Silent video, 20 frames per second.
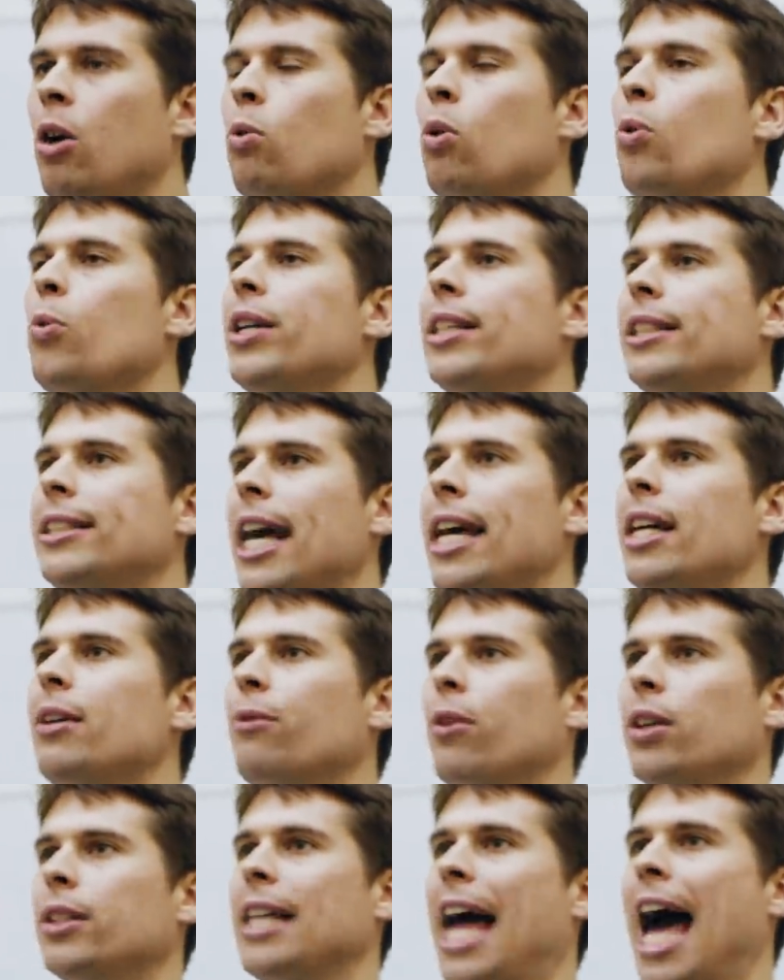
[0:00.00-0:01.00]
What would it
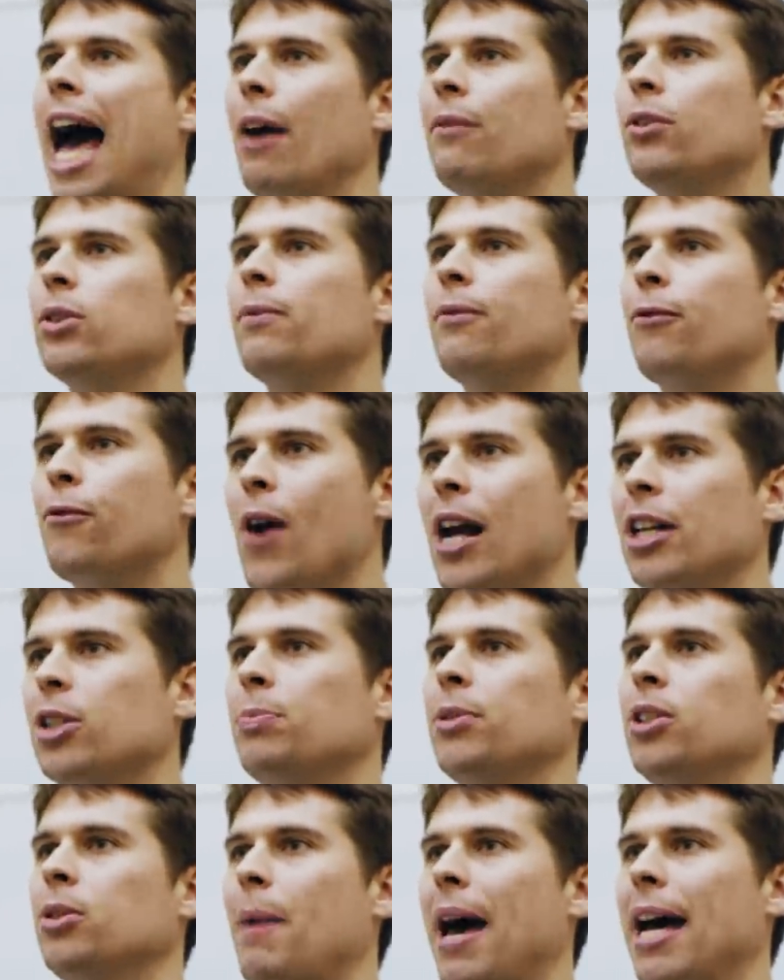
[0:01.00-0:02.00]
take for us to have some
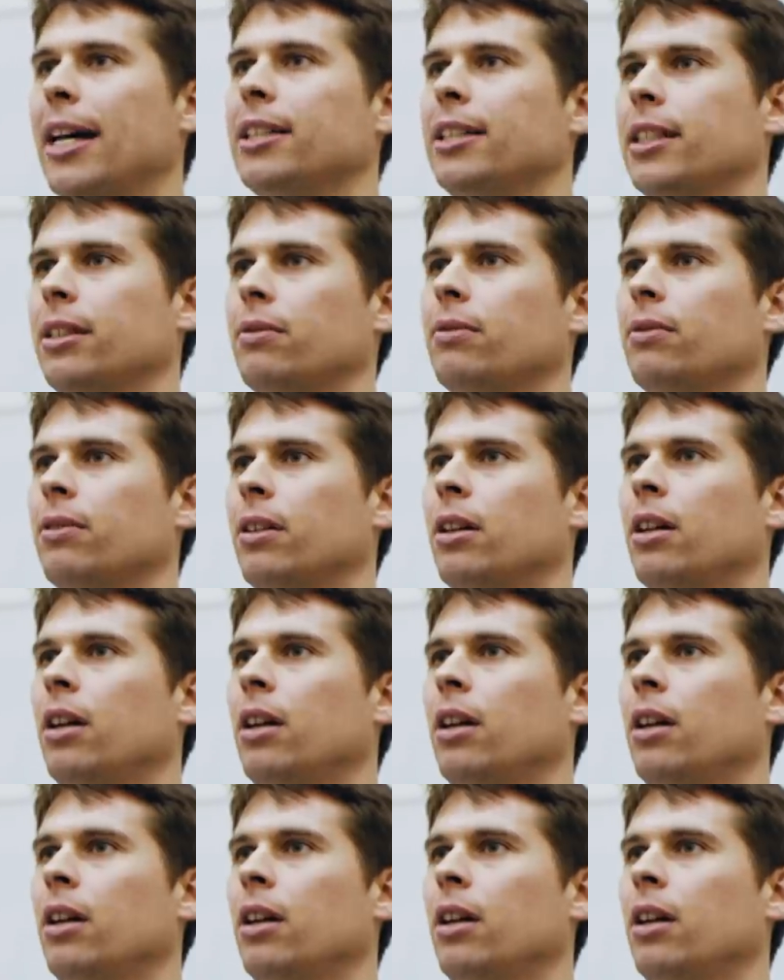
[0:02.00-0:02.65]
fresh perspective?